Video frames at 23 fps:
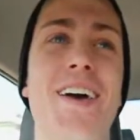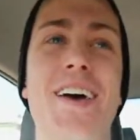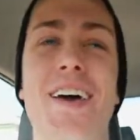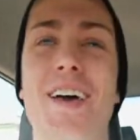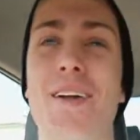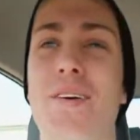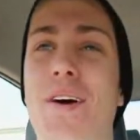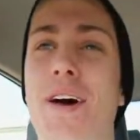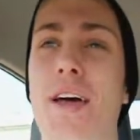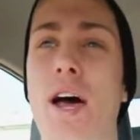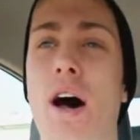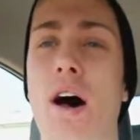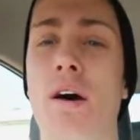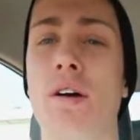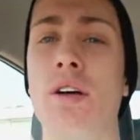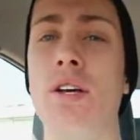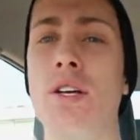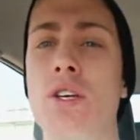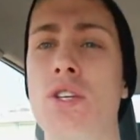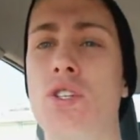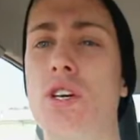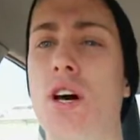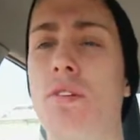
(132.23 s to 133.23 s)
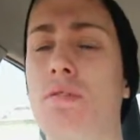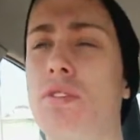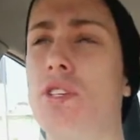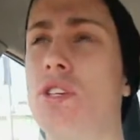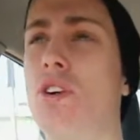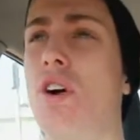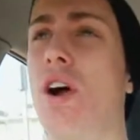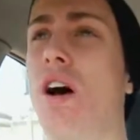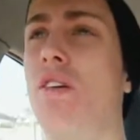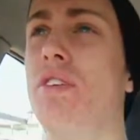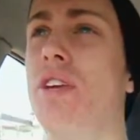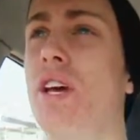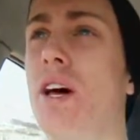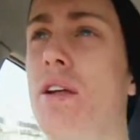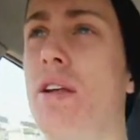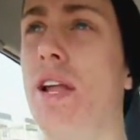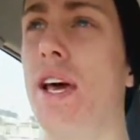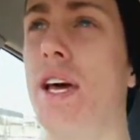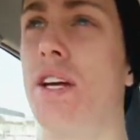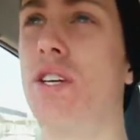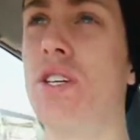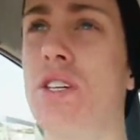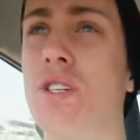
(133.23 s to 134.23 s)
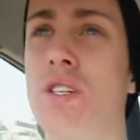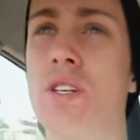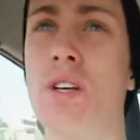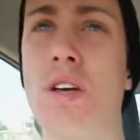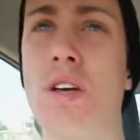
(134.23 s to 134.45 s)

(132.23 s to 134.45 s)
Anyway, yeah, so I'm just arriving here at lectures.